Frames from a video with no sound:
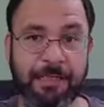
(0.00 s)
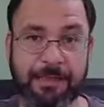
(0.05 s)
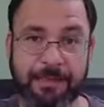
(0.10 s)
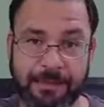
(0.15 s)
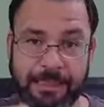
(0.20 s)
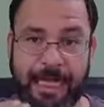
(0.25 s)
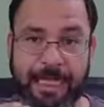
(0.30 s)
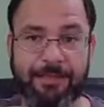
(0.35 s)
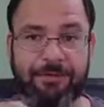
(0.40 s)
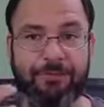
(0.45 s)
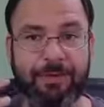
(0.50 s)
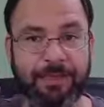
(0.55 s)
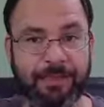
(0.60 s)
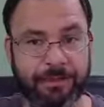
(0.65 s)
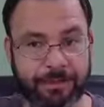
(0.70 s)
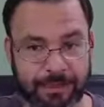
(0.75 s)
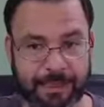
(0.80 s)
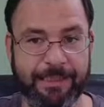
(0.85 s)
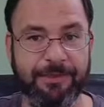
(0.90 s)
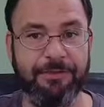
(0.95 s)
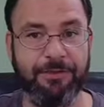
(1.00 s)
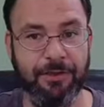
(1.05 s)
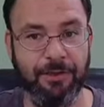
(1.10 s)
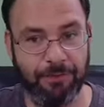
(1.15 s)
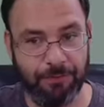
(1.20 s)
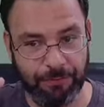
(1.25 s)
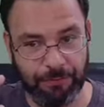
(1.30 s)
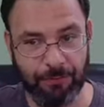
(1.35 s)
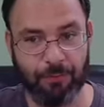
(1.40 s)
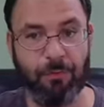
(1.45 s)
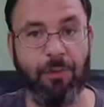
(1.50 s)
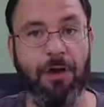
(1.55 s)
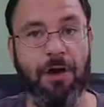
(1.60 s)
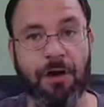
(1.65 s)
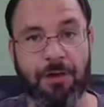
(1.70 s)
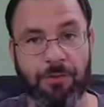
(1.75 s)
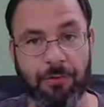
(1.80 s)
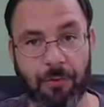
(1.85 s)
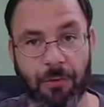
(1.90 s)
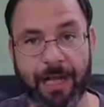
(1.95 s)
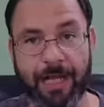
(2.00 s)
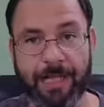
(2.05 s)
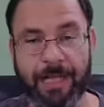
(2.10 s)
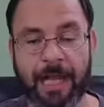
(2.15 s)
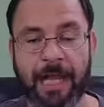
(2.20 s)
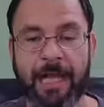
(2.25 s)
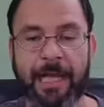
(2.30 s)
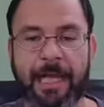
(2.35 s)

that's when things go the wrong way.